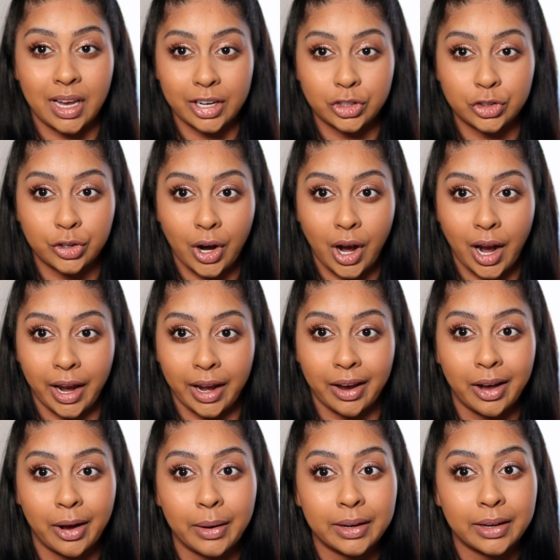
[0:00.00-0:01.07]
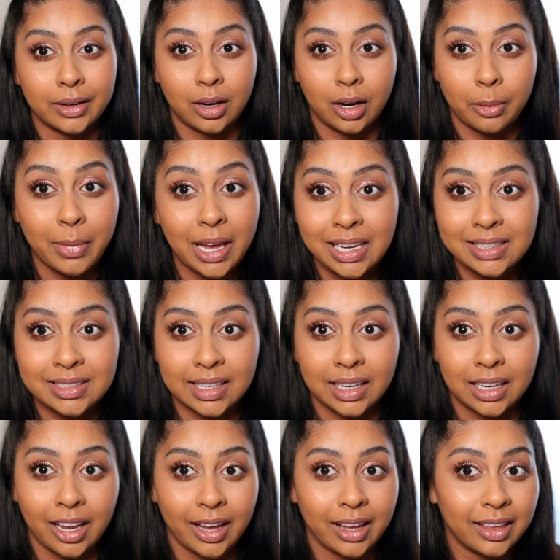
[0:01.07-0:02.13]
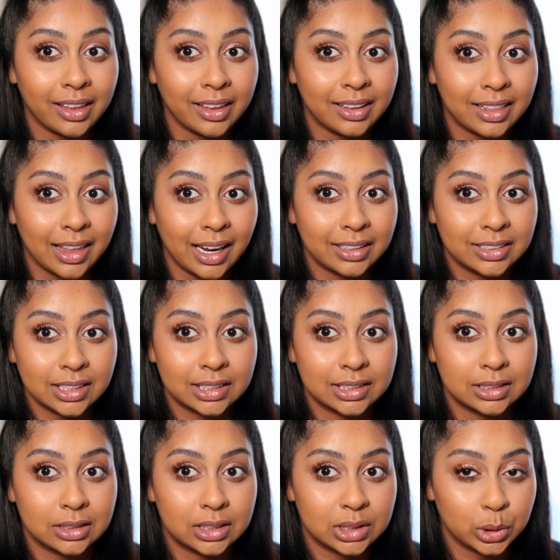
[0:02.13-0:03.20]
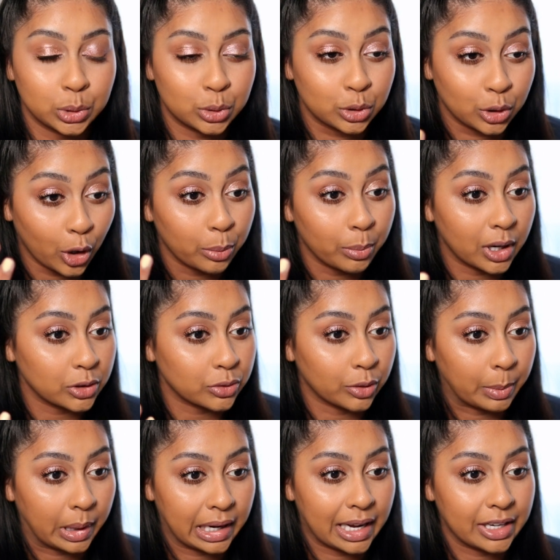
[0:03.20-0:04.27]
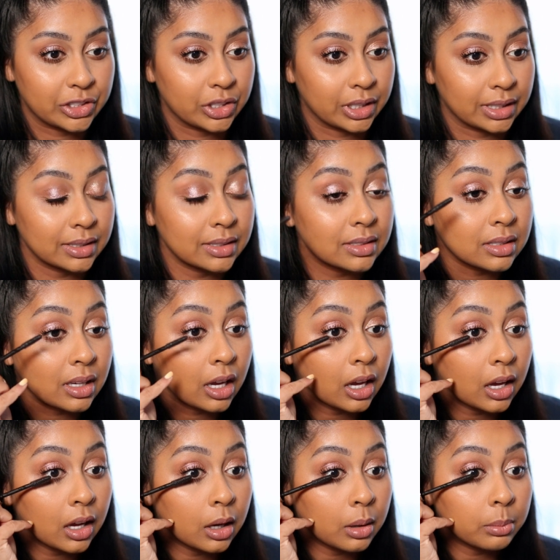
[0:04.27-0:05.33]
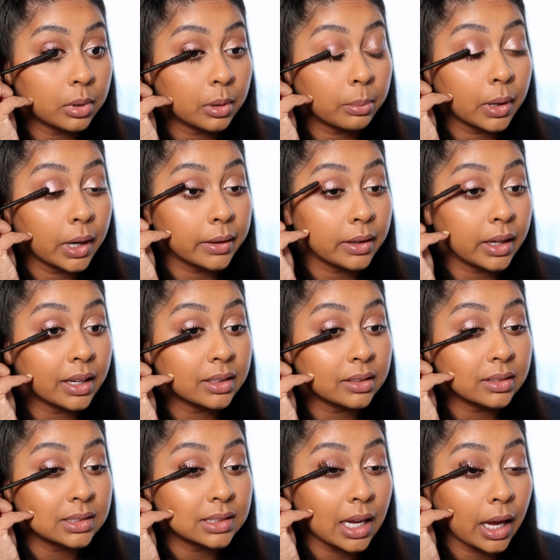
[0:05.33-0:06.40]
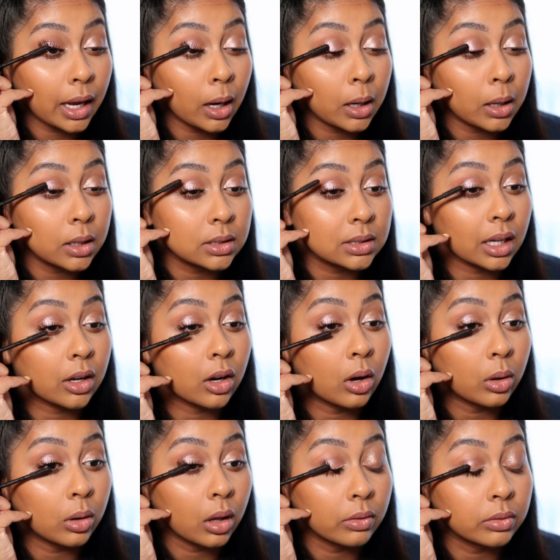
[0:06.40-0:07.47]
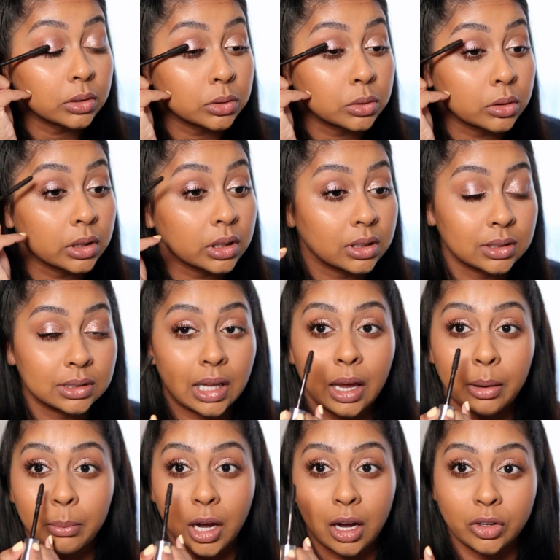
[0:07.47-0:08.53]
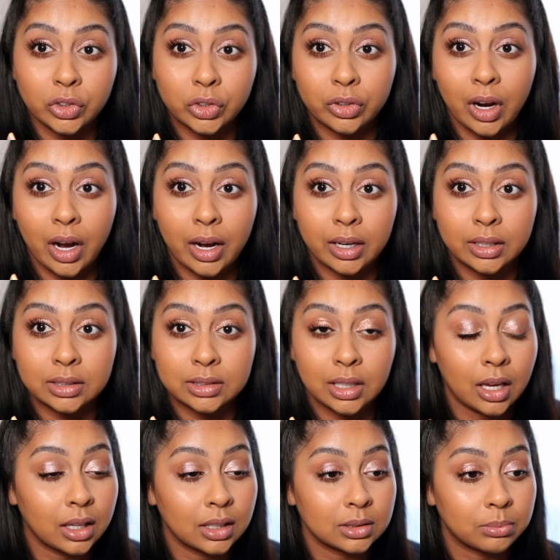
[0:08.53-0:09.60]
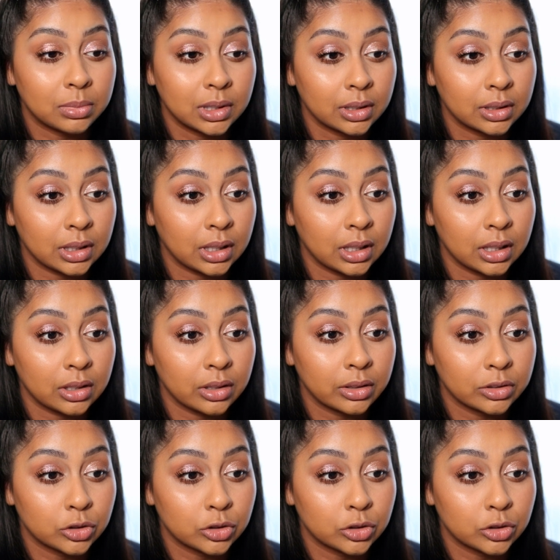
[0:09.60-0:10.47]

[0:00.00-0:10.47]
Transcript: that i try are, are amazing like they just do so much for my lashes. But by the end of the day, it's like a whole other story because like my under eyes is bloody